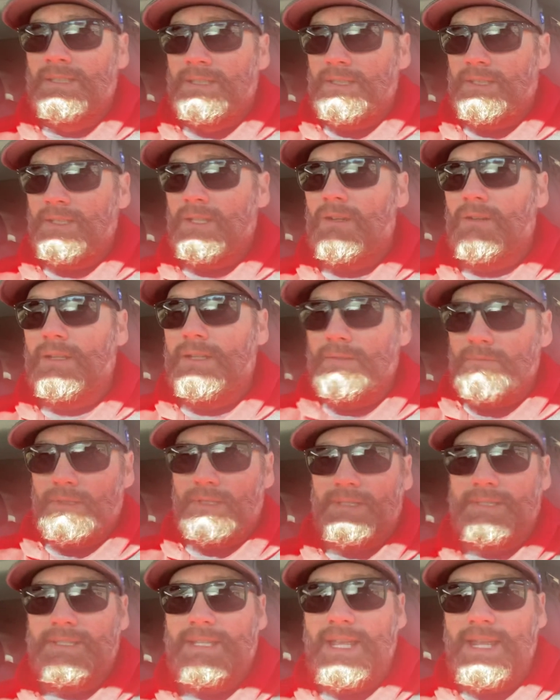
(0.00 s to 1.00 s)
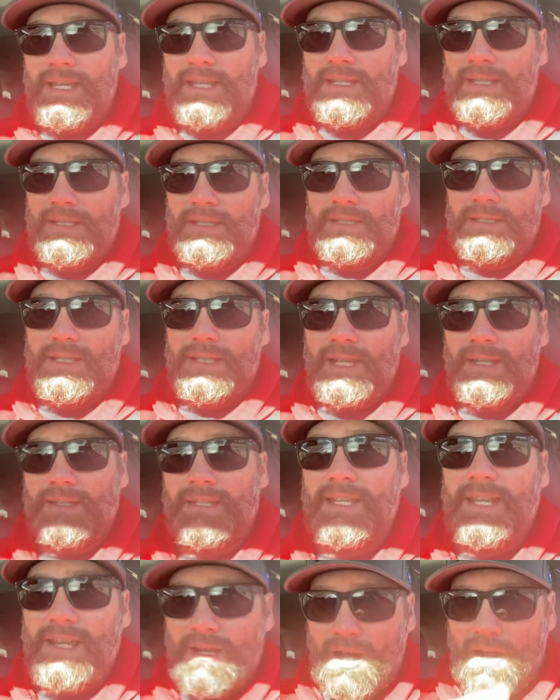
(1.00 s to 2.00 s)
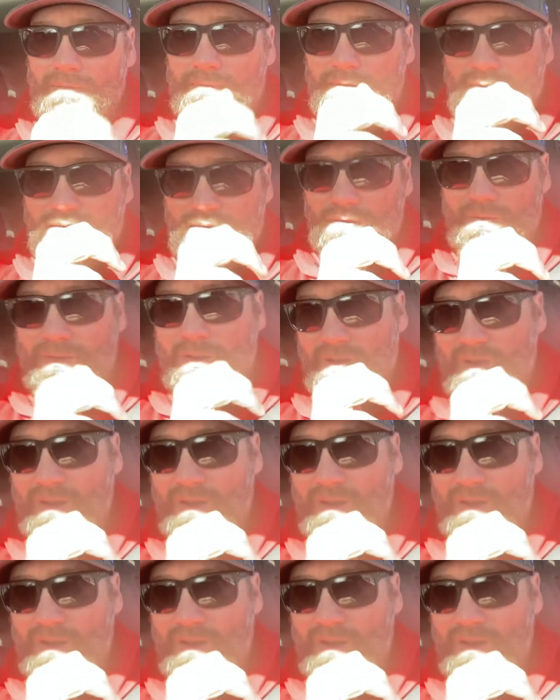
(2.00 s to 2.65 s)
You know, it can really take the heat off of